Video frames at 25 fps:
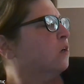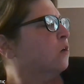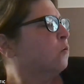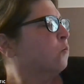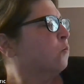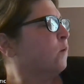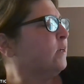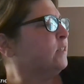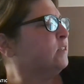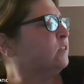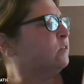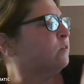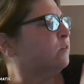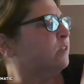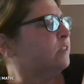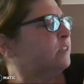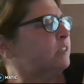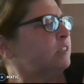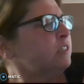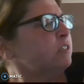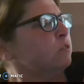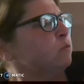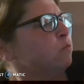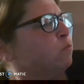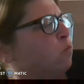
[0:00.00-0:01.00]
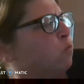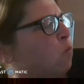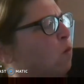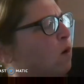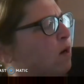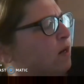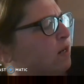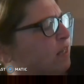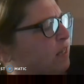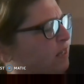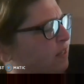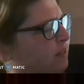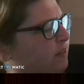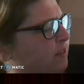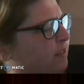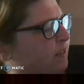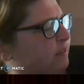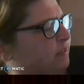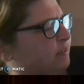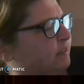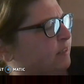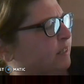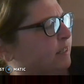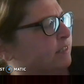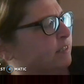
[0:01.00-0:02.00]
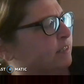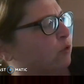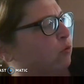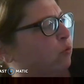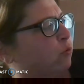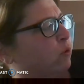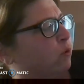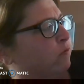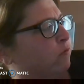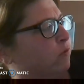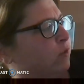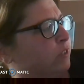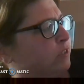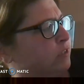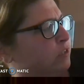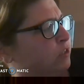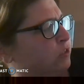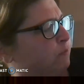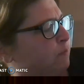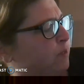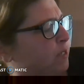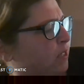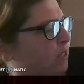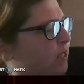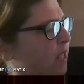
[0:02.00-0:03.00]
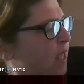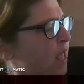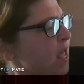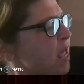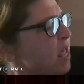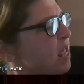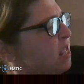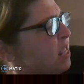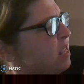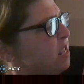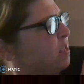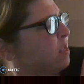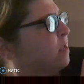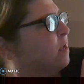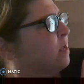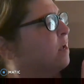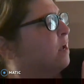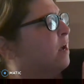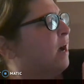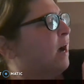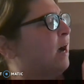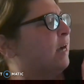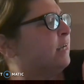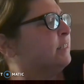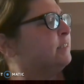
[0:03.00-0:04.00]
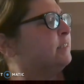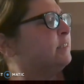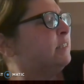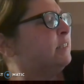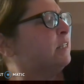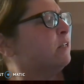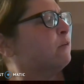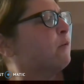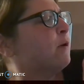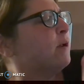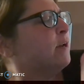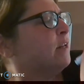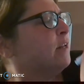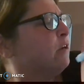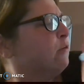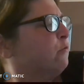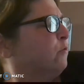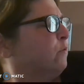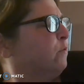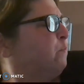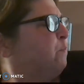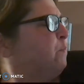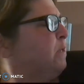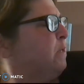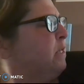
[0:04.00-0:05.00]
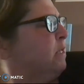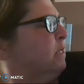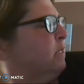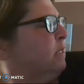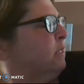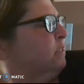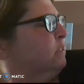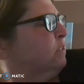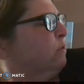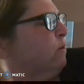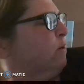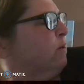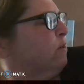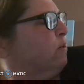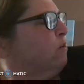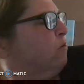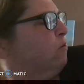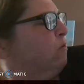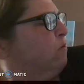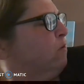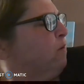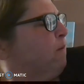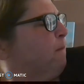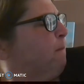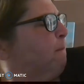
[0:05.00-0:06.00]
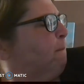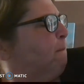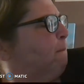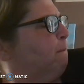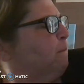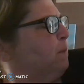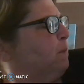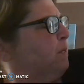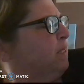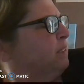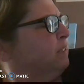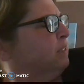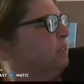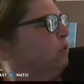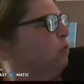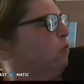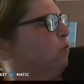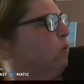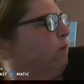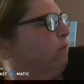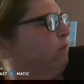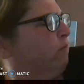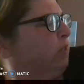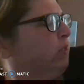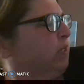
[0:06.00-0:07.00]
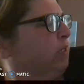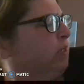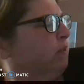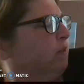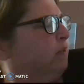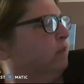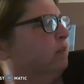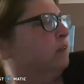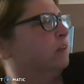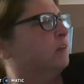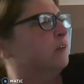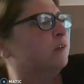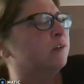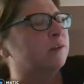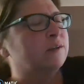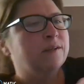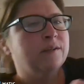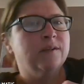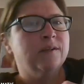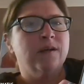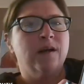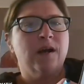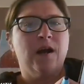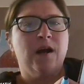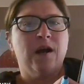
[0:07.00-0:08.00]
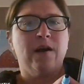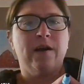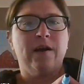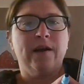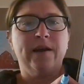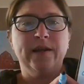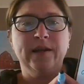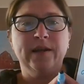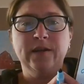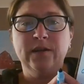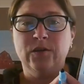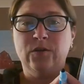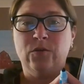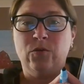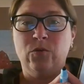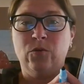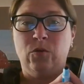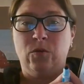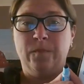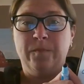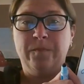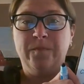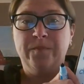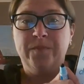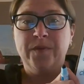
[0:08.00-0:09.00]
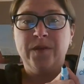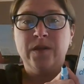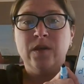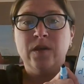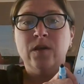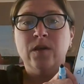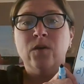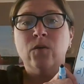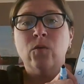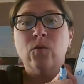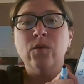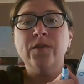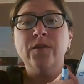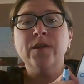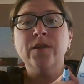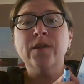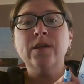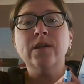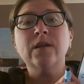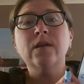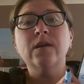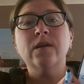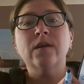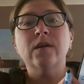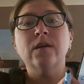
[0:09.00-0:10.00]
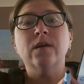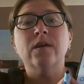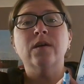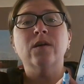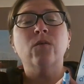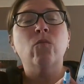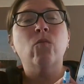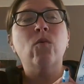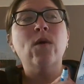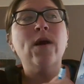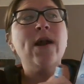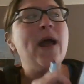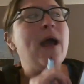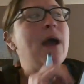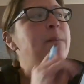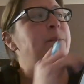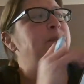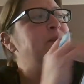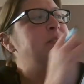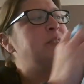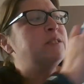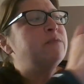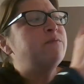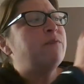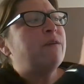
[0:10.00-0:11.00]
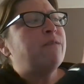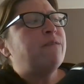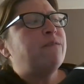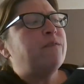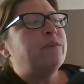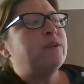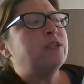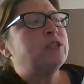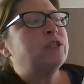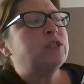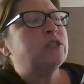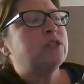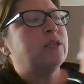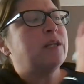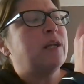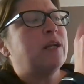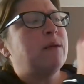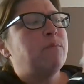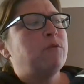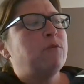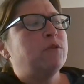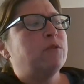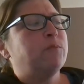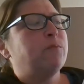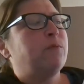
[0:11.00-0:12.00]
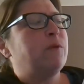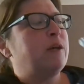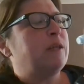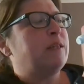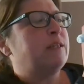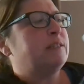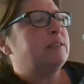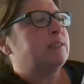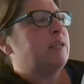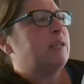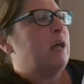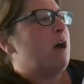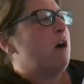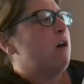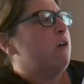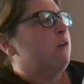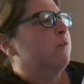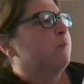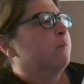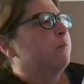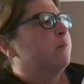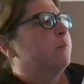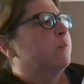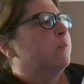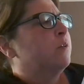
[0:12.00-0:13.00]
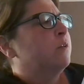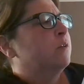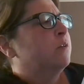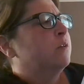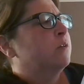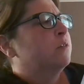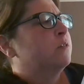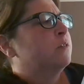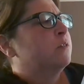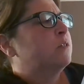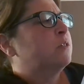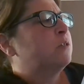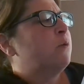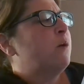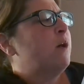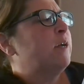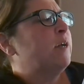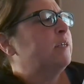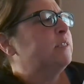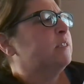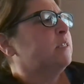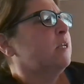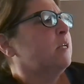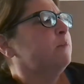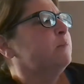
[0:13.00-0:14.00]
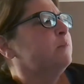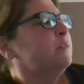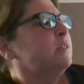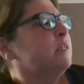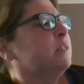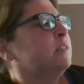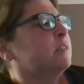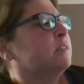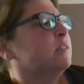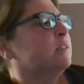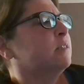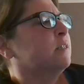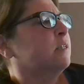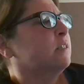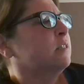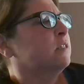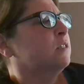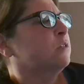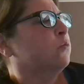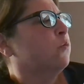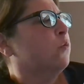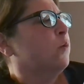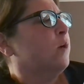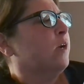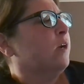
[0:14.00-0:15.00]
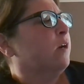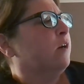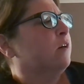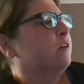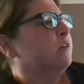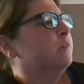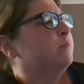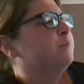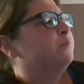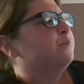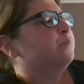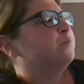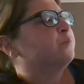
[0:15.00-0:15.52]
Right, so this is one of the things that's equivalent. So I'm like, hey, I see that right here with b, so I know b is equivalent. All right, cool. Well then, what happens if I finish and I multiply this out? So x times x is x squared.